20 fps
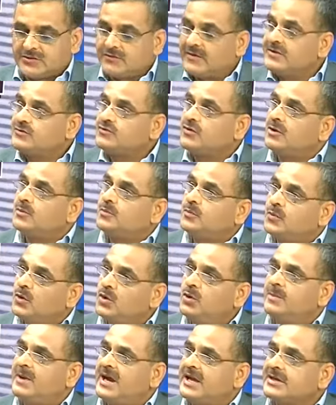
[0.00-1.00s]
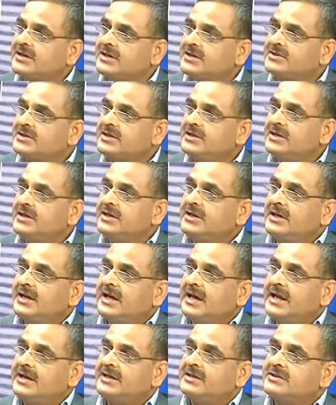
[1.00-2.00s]
One is called pull migration,
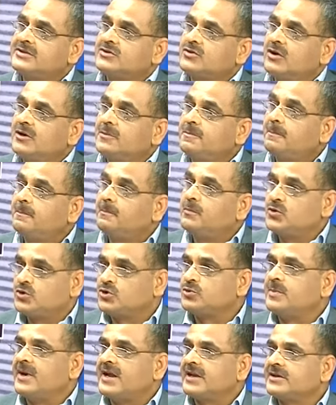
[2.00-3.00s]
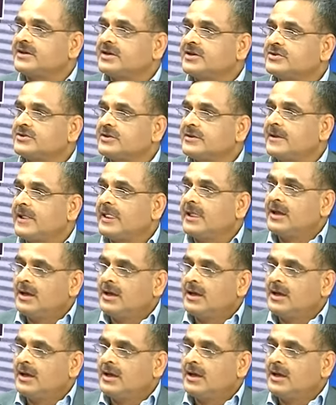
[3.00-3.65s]
and another is called push migration.